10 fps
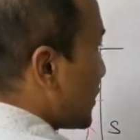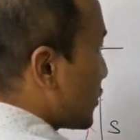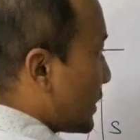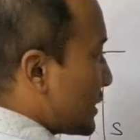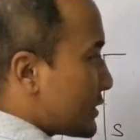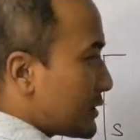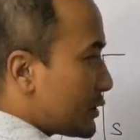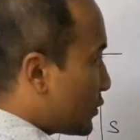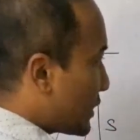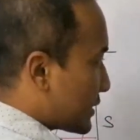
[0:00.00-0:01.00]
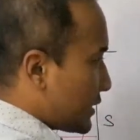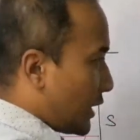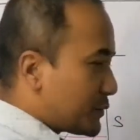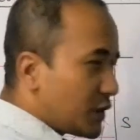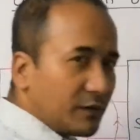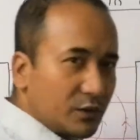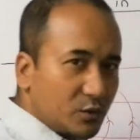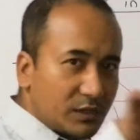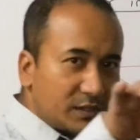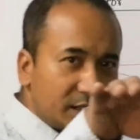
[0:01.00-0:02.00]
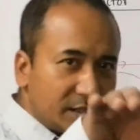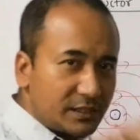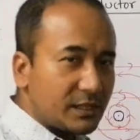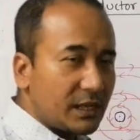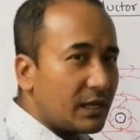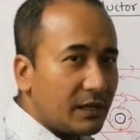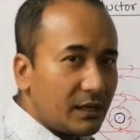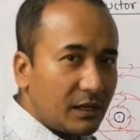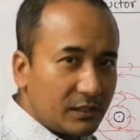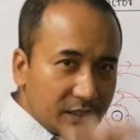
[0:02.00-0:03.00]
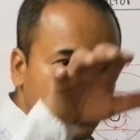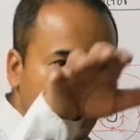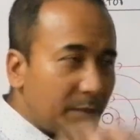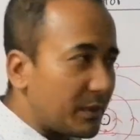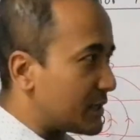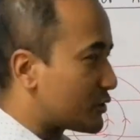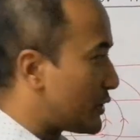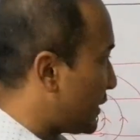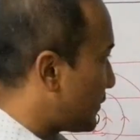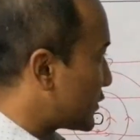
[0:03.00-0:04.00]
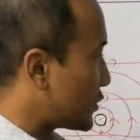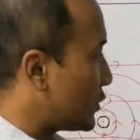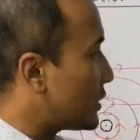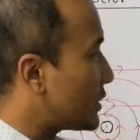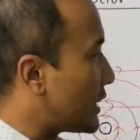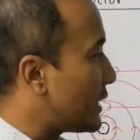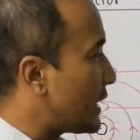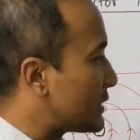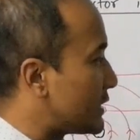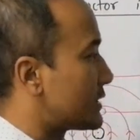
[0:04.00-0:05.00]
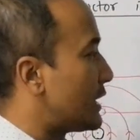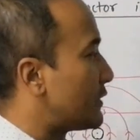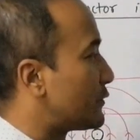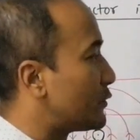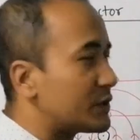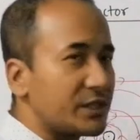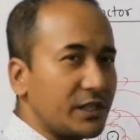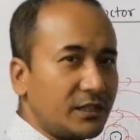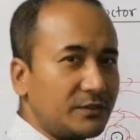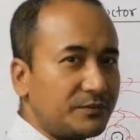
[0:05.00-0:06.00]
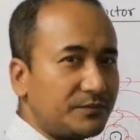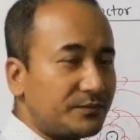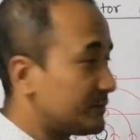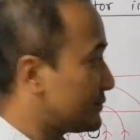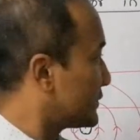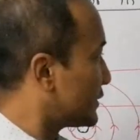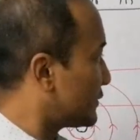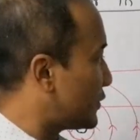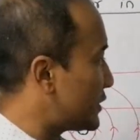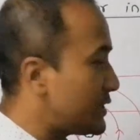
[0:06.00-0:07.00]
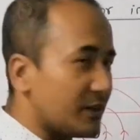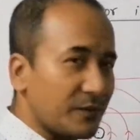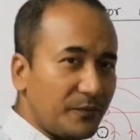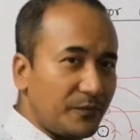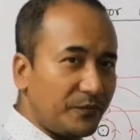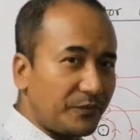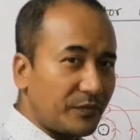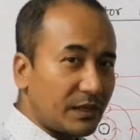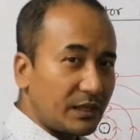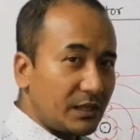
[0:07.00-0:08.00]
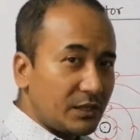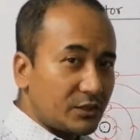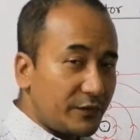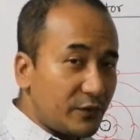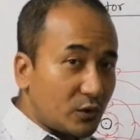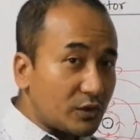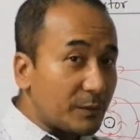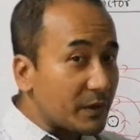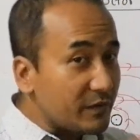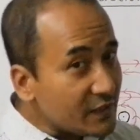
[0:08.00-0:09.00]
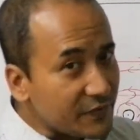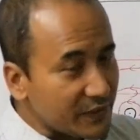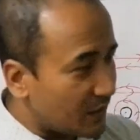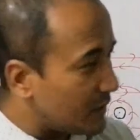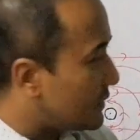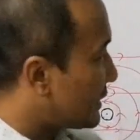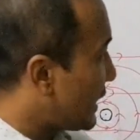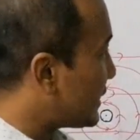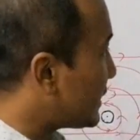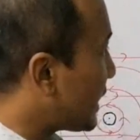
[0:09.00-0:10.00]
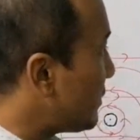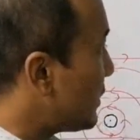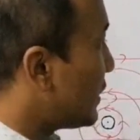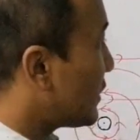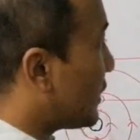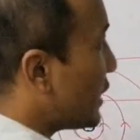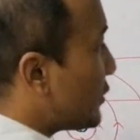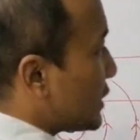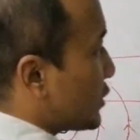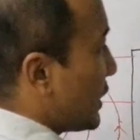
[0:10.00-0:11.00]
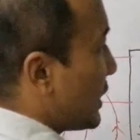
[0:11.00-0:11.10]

towards the observer, towards this camera screen. So current like this, and force here, force here. So if you go to the previous figure, at that time current was going